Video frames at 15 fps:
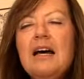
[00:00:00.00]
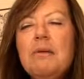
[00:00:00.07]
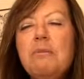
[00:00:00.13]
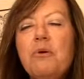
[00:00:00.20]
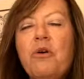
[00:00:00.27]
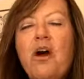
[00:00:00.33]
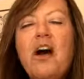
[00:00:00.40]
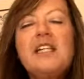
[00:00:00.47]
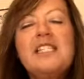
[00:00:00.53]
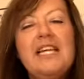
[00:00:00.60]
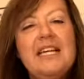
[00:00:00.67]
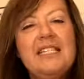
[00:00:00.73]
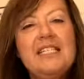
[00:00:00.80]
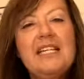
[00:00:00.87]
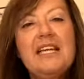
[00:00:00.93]

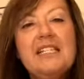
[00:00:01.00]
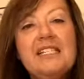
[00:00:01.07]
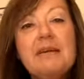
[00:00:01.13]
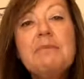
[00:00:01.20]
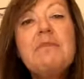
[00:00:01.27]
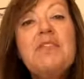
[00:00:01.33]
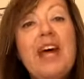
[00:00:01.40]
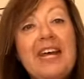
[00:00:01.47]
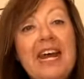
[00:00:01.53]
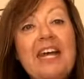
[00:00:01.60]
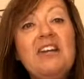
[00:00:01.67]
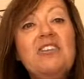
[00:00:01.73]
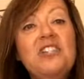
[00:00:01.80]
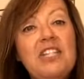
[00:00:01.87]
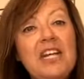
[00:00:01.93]
process some of that
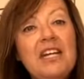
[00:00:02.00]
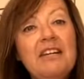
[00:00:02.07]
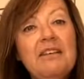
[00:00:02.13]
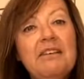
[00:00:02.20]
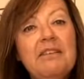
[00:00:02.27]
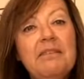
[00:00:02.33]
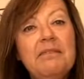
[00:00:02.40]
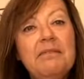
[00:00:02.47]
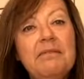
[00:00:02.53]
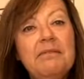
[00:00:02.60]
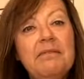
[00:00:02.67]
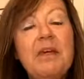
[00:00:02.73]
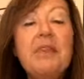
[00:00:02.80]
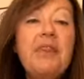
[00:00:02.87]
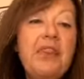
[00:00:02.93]
energy
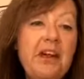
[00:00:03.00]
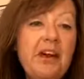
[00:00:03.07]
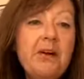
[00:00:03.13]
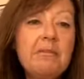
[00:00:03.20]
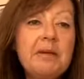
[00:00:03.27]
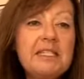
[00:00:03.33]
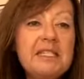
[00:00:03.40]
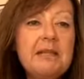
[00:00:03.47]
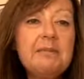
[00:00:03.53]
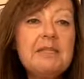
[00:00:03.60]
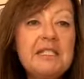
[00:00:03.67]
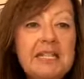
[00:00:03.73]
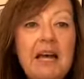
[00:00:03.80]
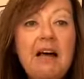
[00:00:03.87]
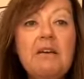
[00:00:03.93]
that therapists
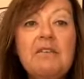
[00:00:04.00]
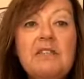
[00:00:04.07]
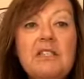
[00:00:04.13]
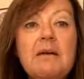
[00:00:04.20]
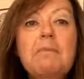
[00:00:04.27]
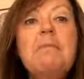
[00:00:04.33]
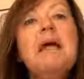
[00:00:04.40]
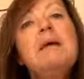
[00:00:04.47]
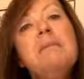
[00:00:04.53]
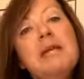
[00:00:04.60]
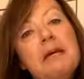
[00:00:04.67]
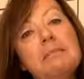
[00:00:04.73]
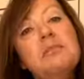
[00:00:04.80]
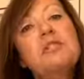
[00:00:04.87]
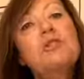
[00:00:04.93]
themselves may
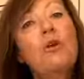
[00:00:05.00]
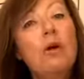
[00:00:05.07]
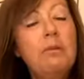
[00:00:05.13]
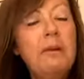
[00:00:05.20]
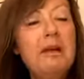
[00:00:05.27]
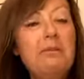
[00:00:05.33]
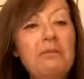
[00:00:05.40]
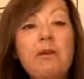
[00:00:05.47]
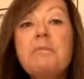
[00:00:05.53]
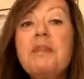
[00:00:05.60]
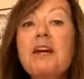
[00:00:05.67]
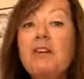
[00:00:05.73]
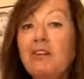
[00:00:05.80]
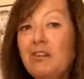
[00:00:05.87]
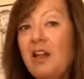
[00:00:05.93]
be absorbing from
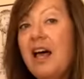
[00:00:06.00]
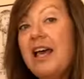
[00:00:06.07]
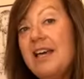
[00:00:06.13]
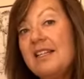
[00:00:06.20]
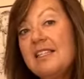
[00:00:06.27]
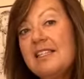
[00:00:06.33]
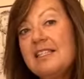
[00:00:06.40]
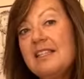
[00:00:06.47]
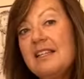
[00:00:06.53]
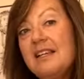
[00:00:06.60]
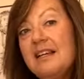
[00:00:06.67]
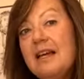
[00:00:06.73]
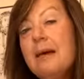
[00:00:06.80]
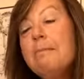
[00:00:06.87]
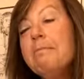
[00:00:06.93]
their clients.
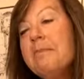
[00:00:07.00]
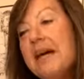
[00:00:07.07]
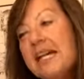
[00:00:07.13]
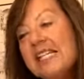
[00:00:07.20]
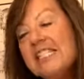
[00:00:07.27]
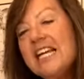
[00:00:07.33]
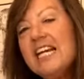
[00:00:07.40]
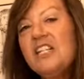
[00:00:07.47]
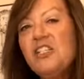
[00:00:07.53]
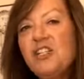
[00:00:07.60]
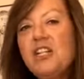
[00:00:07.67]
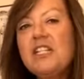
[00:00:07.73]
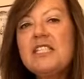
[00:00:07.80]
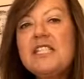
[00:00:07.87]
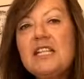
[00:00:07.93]

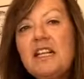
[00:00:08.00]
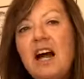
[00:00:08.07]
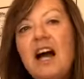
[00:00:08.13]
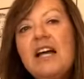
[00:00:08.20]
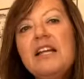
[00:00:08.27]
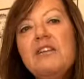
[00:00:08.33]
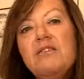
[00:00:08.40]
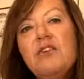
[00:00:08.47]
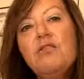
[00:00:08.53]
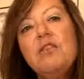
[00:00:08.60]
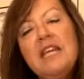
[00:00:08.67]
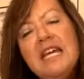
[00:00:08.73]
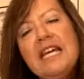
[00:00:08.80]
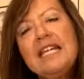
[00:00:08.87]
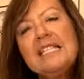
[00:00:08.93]
Meditation is the kind of
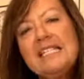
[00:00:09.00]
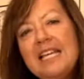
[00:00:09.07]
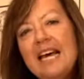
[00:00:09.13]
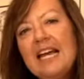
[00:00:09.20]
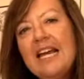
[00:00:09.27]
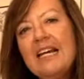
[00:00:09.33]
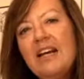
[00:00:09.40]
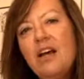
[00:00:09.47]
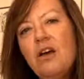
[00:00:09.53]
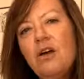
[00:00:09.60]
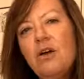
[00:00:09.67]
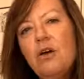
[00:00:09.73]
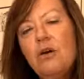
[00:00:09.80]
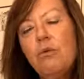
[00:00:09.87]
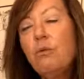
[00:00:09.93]
unique setting
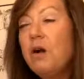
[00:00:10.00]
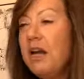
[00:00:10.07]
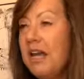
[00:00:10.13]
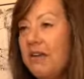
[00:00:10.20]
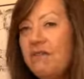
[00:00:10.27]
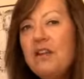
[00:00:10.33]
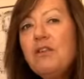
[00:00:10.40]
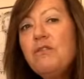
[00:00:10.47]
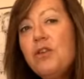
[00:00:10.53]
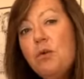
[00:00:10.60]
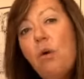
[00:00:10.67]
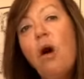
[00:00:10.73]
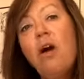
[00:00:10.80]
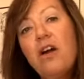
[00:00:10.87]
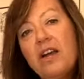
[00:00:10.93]
where even if
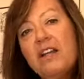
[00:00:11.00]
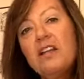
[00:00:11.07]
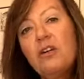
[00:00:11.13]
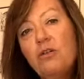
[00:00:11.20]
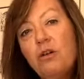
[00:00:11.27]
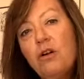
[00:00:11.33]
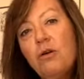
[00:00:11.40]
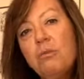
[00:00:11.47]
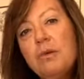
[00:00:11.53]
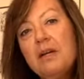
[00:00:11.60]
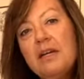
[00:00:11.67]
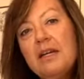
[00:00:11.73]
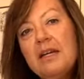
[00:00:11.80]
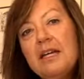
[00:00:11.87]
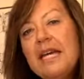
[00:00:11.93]
you are in a group,
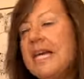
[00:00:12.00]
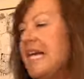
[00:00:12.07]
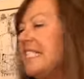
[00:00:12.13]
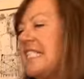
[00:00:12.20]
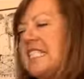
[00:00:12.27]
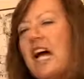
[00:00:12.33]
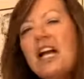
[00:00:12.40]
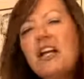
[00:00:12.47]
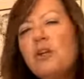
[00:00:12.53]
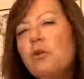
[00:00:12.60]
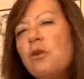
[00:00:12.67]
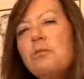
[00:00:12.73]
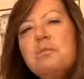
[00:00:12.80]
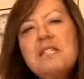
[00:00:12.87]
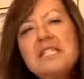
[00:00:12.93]
it's not a
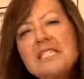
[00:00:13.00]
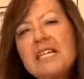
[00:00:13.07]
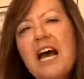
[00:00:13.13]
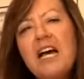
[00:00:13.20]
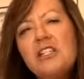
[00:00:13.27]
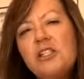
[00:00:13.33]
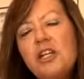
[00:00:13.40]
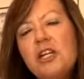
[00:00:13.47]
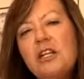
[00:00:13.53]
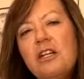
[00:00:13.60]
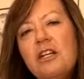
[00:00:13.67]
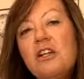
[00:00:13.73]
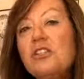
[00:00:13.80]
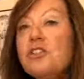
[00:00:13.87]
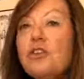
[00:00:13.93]
group discussion.
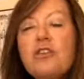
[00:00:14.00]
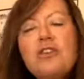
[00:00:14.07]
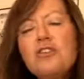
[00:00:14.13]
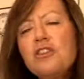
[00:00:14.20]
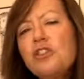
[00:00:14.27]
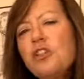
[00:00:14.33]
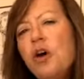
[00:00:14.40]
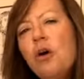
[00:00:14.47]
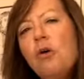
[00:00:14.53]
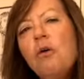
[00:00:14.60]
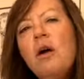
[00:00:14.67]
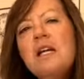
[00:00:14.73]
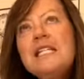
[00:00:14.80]
So there's no